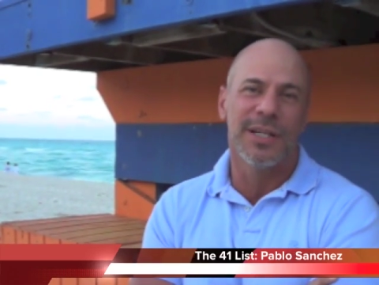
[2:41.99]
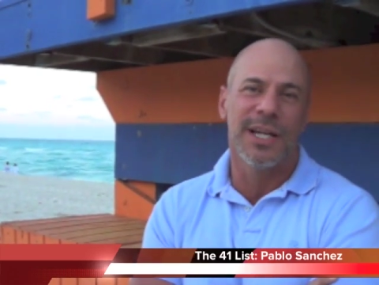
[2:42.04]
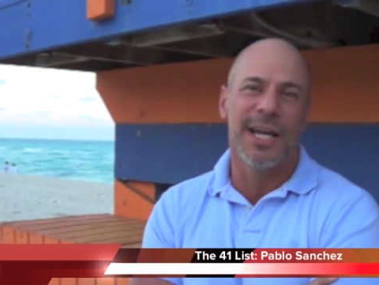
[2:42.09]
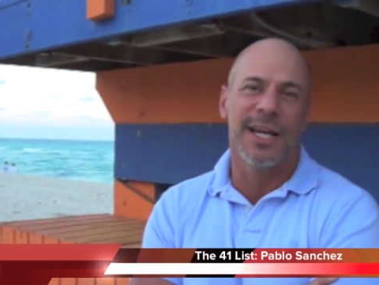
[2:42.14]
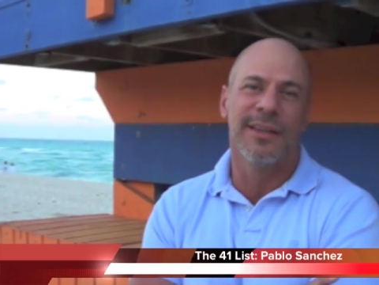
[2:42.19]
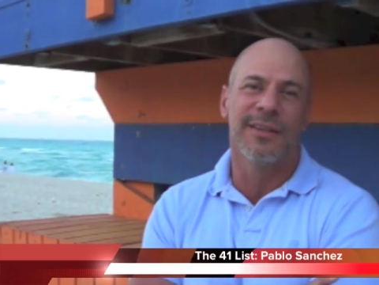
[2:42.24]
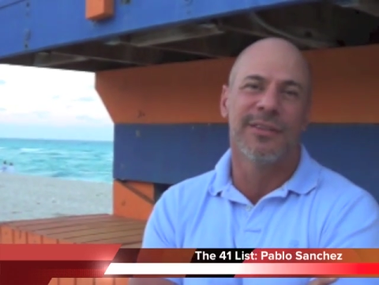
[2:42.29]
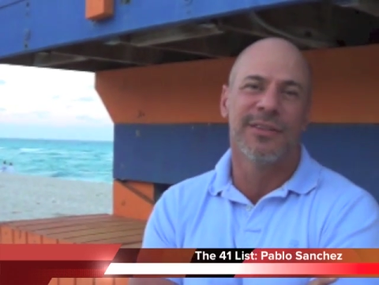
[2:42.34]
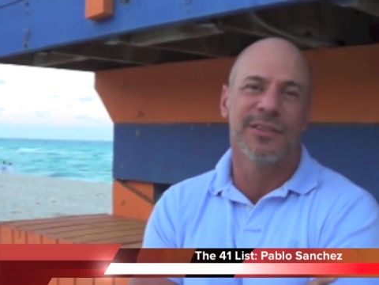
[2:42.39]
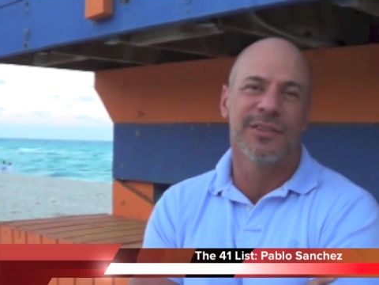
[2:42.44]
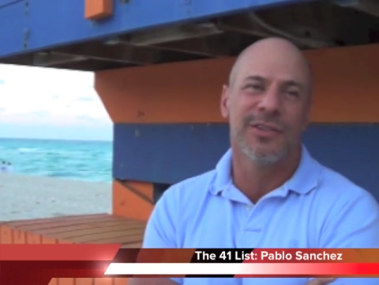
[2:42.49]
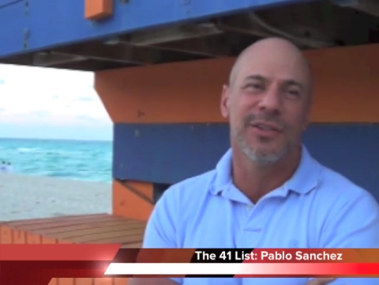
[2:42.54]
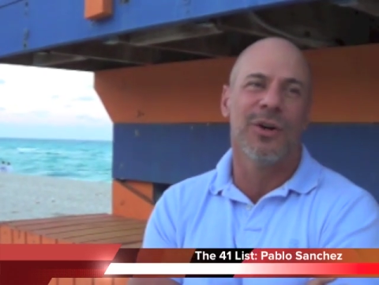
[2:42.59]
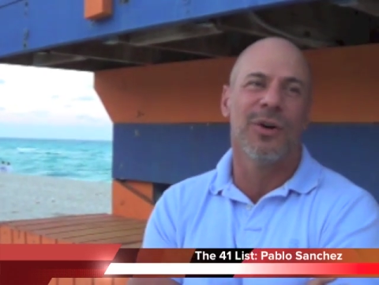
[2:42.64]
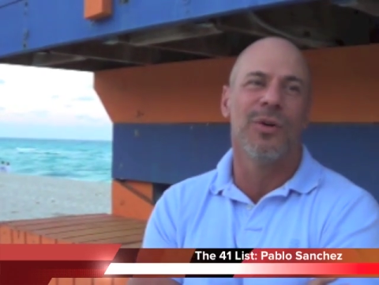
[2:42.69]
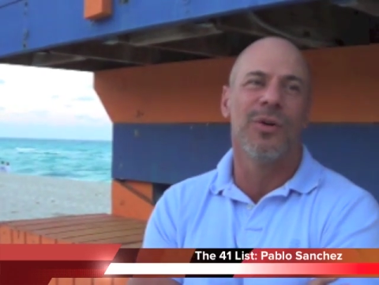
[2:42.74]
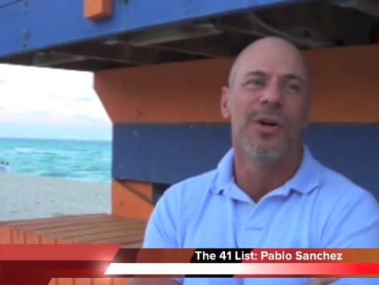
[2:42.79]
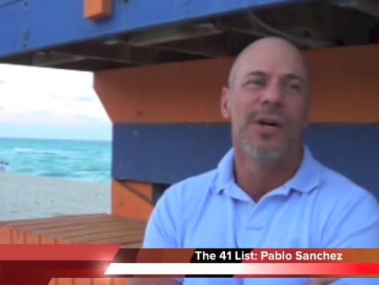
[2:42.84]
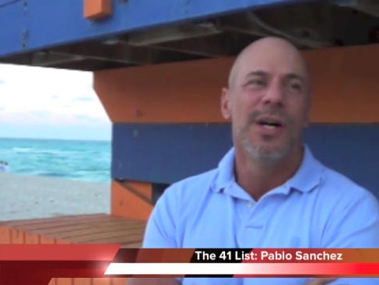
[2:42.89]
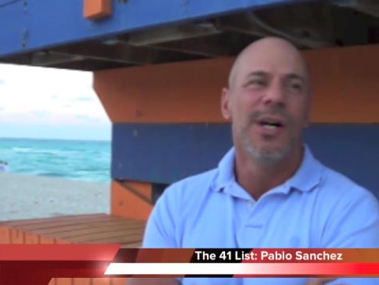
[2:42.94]
And
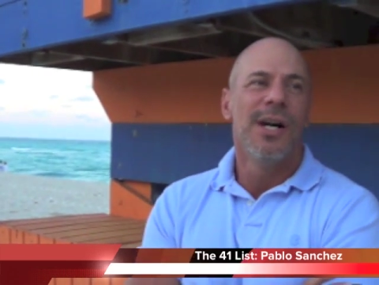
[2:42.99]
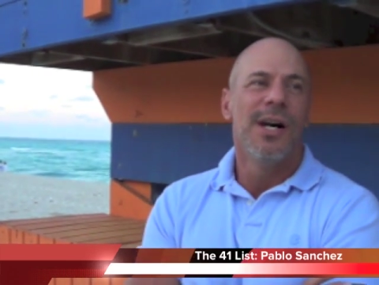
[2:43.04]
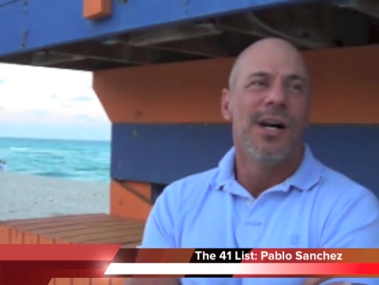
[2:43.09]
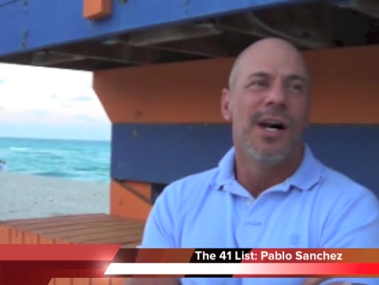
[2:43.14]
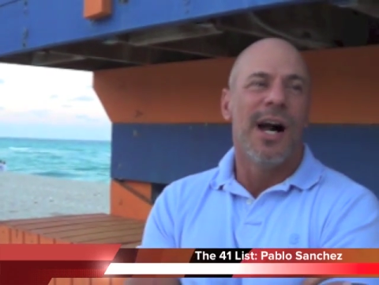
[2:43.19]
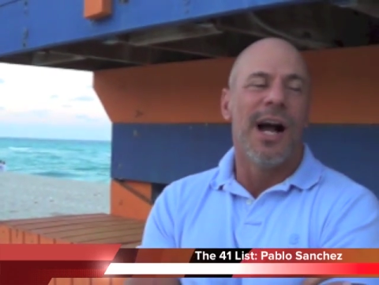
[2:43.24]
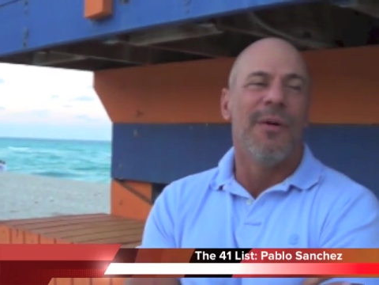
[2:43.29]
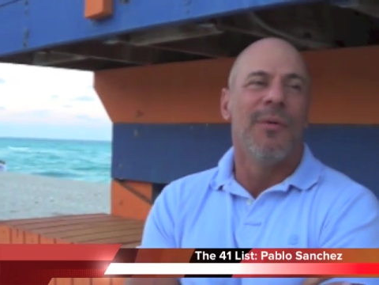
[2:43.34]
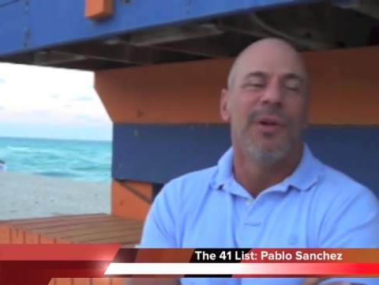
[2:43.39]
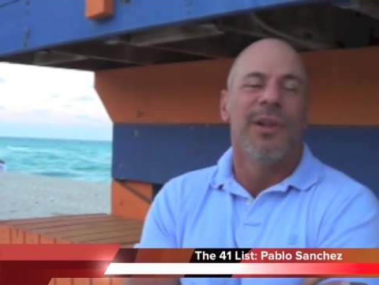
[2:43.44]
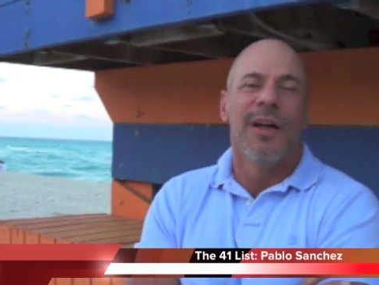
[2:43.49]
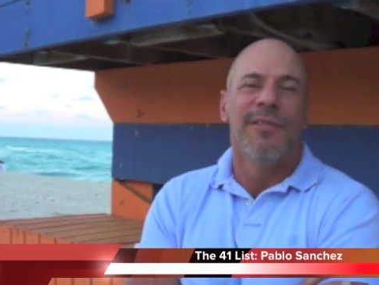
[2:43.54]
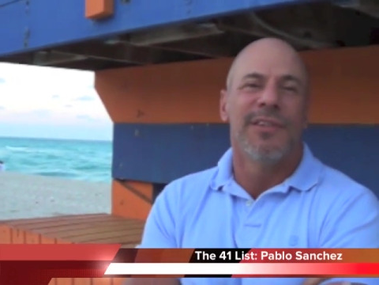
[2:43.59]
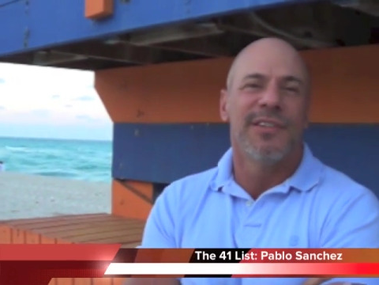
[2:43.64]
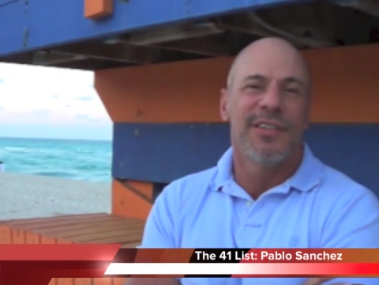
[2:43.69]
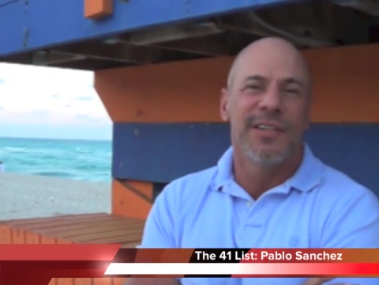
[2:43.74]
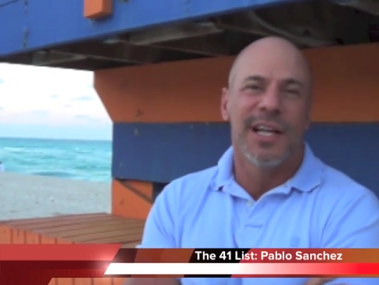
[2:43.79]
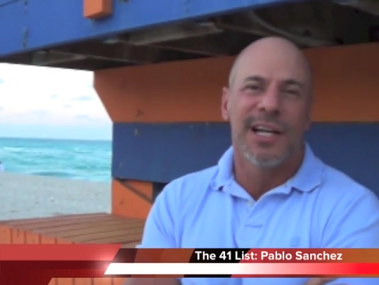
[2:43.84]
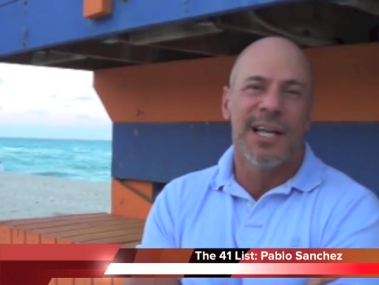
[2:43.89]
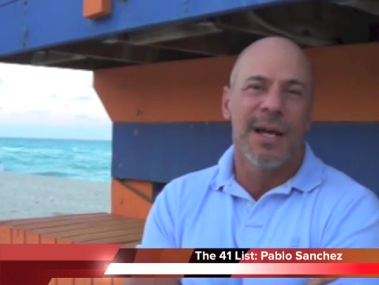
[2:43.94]
so I would love
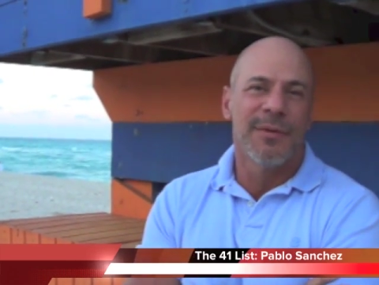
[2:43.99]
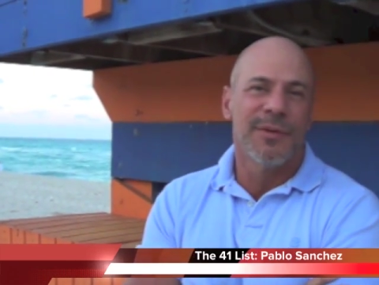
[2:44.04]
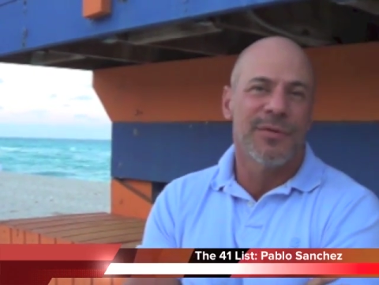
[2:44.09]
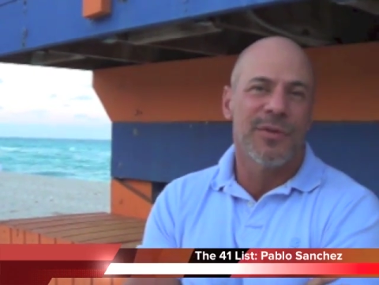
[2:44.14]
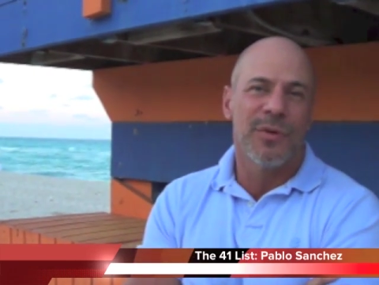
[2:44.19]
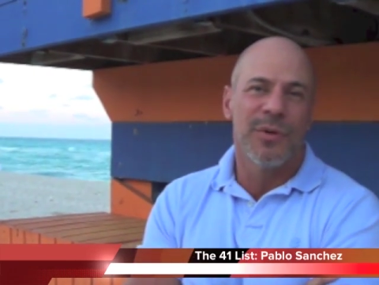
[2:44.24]
to see that come to